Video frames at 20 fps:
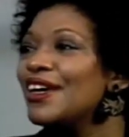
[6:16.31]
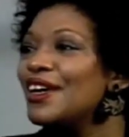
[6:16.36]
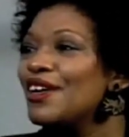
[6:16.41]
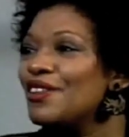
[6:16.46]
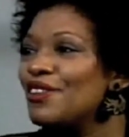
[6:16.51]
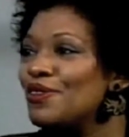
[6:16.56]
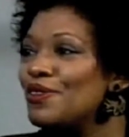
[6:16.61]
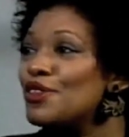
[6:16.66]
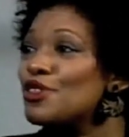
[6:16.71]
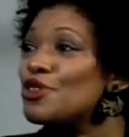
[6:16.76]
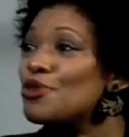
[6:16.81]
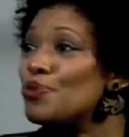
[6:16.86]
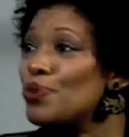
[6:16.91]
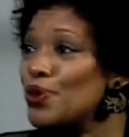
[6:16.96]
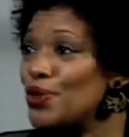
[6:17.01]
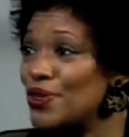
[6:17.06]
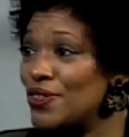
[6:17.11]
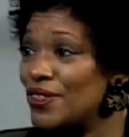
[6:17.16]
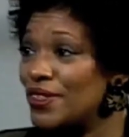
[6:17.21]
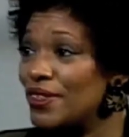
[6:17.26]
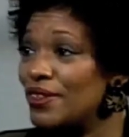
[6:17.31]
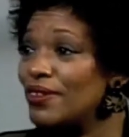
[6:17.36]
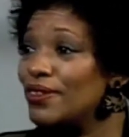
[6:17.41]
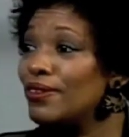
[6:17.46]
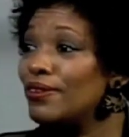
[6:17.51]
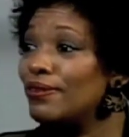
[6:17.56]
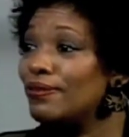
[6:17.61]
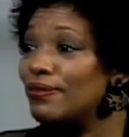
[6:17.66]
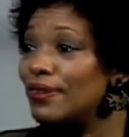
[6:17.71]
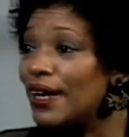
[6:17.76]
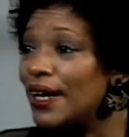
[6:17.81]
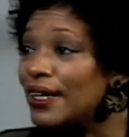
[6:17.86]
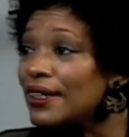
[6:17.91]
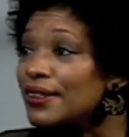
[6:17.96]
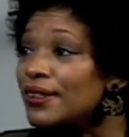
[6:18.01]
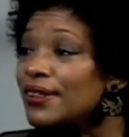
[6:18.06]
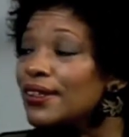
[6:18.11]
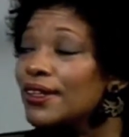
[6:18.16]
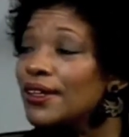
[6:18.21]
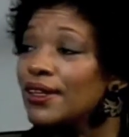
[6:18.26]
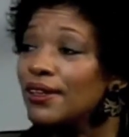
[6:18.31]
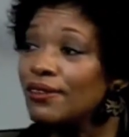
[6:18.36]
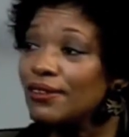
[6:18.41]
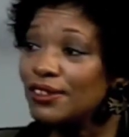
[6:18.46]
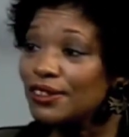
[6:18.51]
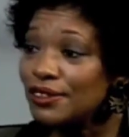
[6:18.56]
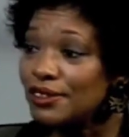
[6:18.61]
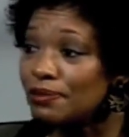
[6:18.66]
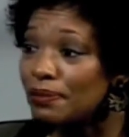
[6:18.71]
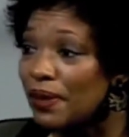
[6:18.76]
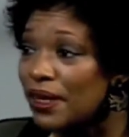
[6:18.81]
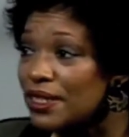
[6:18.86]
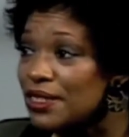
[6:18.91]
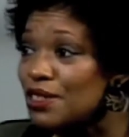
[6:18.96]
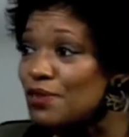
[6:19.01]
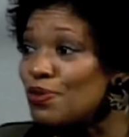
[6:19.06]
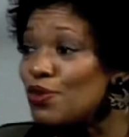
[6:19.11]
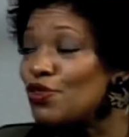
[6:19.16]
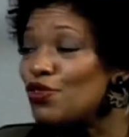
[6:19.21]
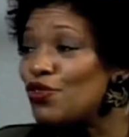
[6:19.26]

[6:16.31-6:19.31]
it was the person who, in fact, was responsible